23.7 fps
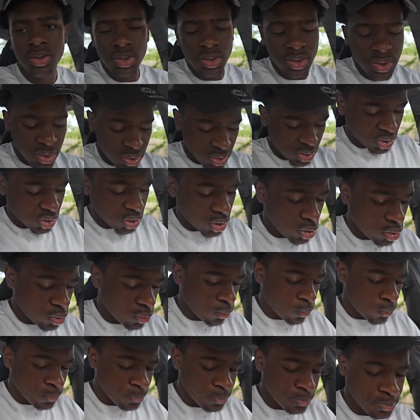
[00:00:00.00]
just so,
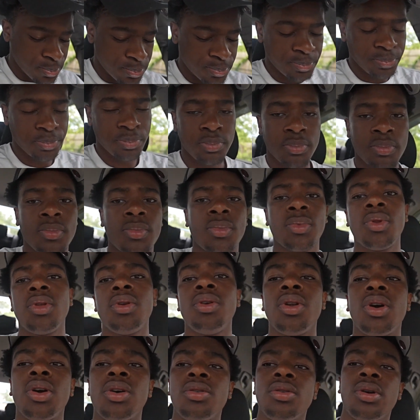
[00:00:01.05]
you
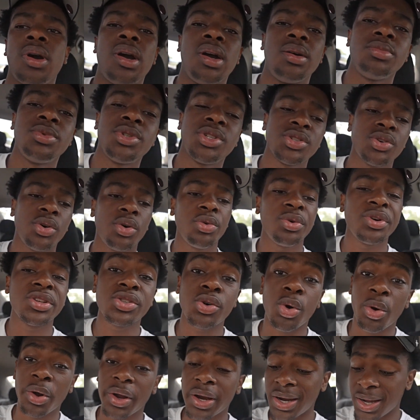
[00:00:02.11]
know, I'm just always
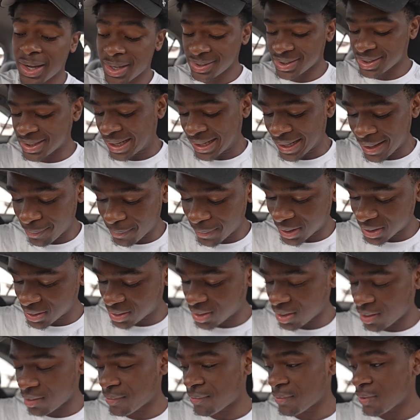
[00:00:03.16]
organized and I got my
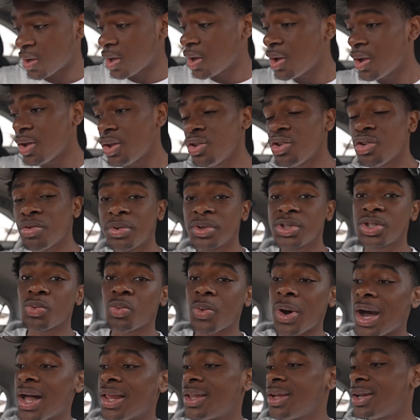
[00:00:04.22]
stuff. You can put your
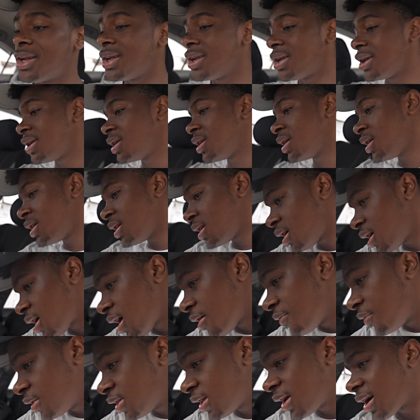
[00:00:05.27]
wallet in it,
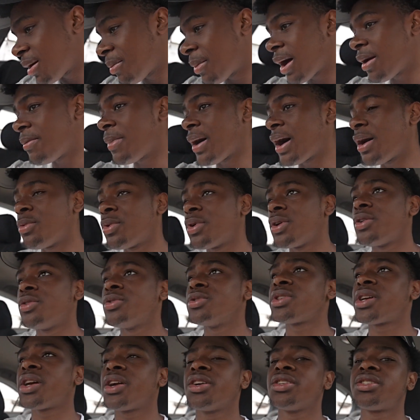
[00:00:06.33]
everything. I might buy one of those
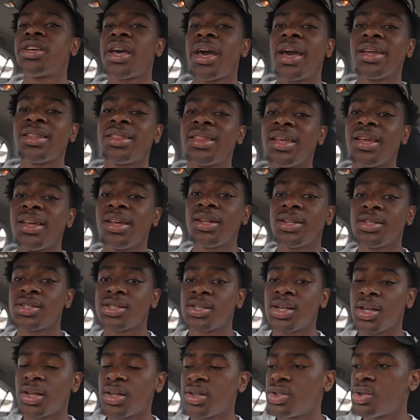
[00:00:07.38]
AirTag things
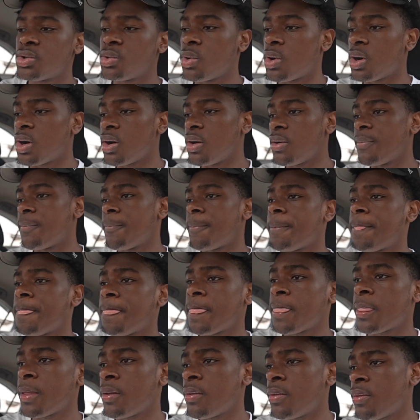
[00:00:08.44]
to, um,
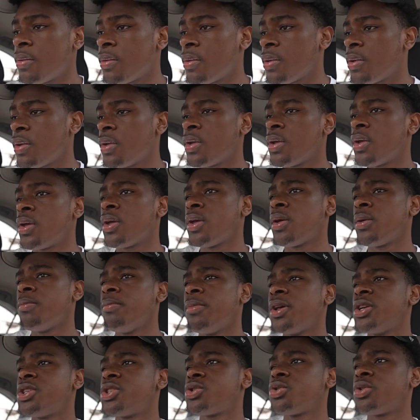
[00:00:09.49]

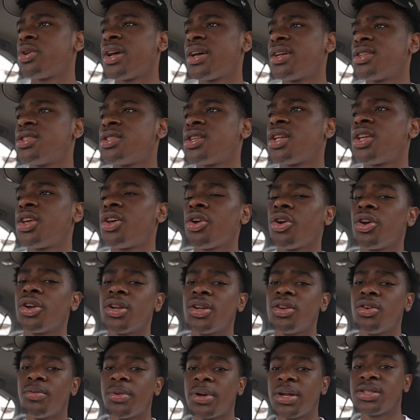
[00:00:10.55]
make sure that it's secured
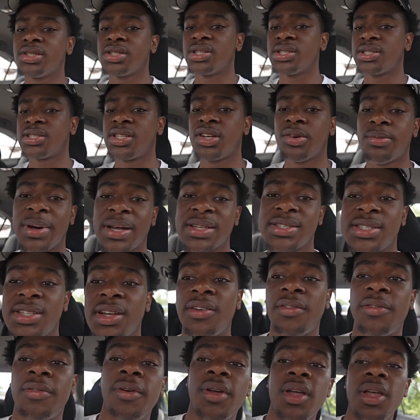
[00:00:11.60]
and nobody's gonna steal my
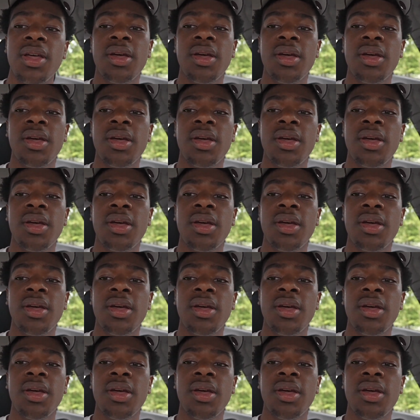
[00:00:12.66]
stuff.